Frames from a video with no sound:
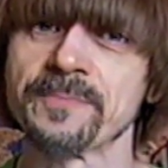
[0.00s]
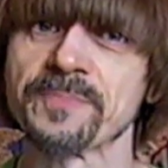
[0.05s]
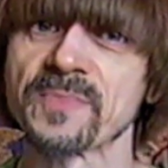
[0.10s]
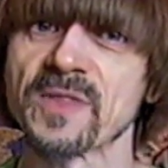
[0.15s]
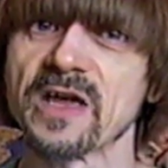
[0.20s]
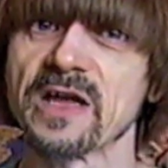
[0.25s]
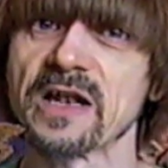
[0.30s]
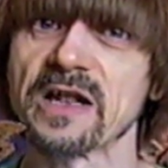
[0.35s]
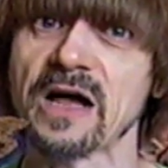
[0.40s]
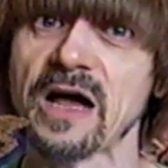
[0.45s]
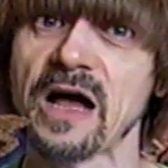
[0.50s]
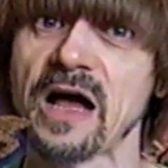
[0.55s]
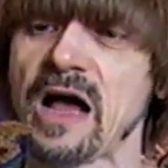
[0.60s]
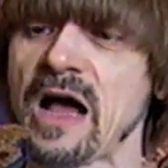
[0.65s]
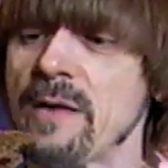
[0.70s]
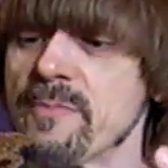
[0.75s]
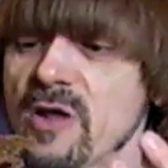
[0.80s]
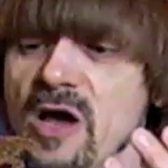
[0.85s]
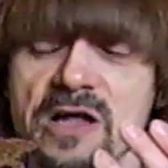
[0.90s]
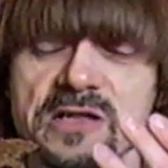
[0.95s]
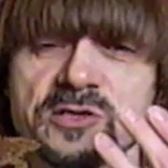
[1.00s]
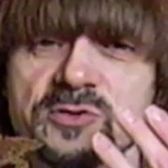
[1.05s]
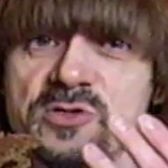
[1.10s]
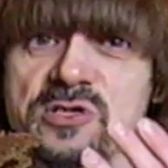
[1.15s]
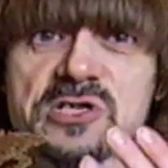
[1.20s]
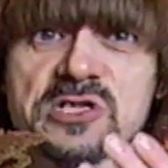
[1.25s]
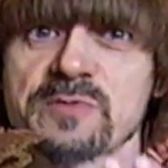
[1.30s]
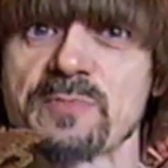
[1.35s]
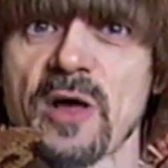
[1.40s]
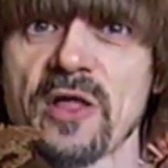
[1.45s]
That I'm not used
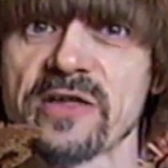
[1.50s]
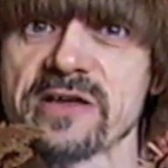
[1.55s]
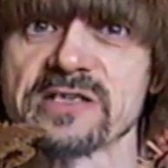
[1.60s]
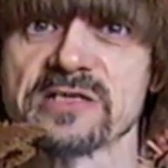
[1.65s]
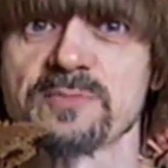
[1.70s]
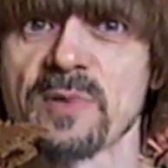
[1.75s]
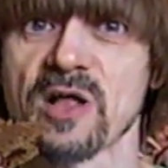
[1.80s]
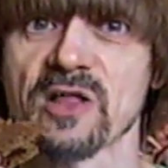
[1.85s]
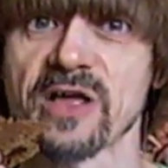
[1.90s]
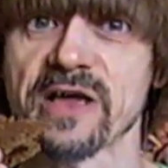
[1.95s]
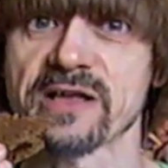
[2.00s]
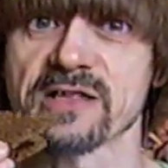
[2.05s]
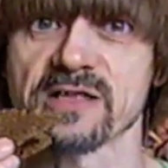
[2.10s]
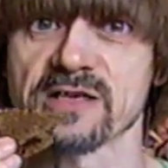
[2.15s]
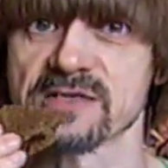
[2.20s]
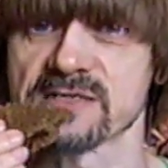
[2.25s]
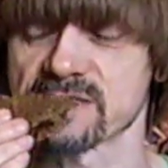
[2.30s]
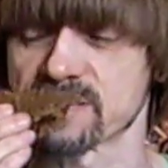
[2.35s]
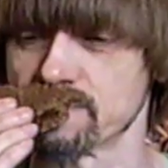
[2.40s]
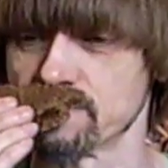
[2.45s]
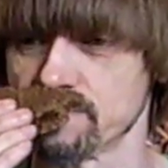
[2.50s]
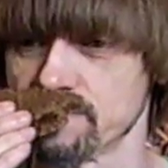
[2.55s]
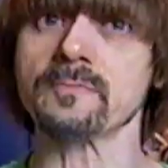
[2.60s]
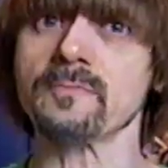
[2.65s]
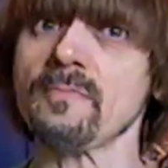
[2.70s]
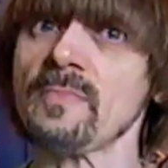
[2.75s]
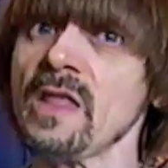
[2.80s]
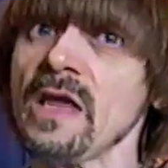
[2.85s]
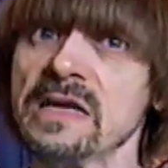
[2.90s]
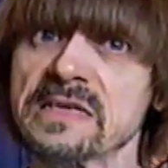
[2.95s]
to smelling a smell like this.
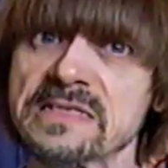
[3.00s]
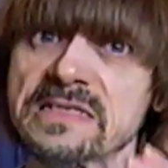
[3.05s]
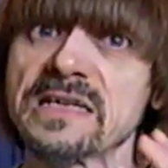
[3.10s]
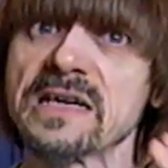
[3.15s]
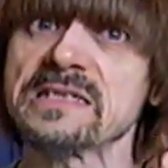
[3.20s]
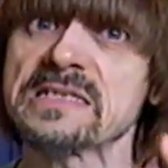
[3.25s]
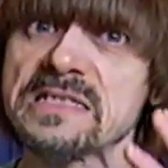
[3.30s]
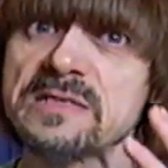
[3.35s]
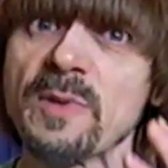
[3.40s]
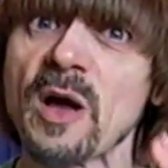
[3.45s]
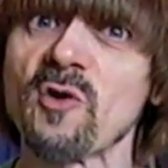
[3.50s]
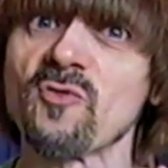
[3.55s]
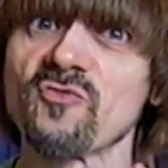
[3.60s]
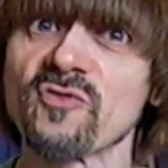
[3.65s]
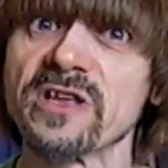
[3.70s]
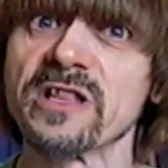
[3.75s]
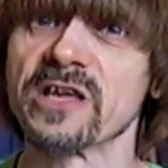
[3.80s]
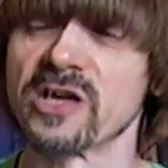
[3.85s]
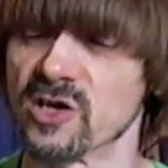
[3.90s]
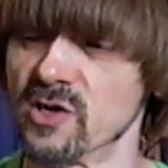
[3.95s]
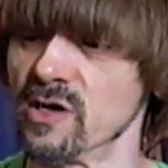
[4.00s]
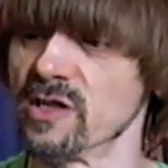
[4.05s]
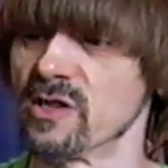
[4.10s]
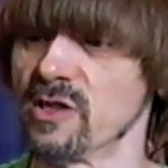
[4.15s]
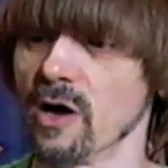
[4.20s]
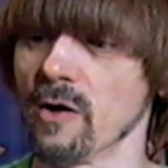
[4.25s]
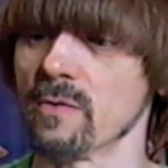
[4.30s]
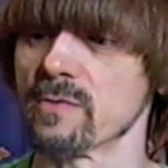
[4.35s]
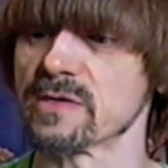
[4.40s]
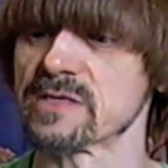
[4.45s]
It does smell really good
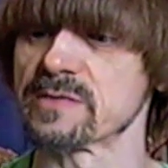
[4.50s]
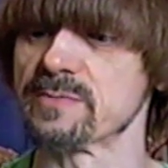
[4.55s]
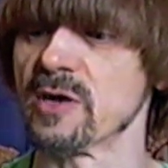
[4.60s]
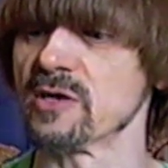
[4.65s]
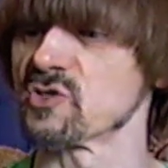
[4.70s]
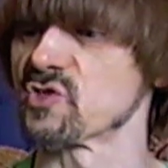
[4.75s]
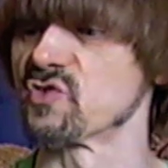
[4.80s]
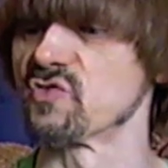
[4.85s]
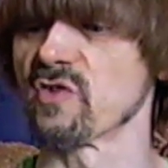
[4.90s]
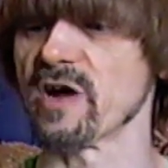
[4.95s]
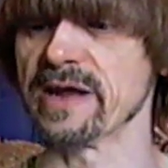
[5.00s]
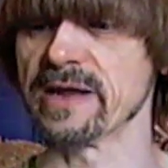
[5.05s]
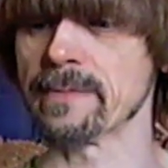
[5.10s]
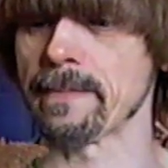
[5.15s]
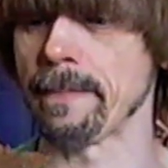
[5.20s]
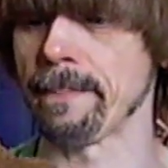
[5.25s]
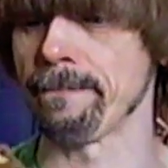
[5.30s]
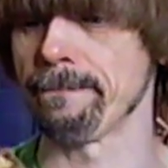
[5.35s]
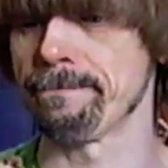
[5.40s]
though. It smells great.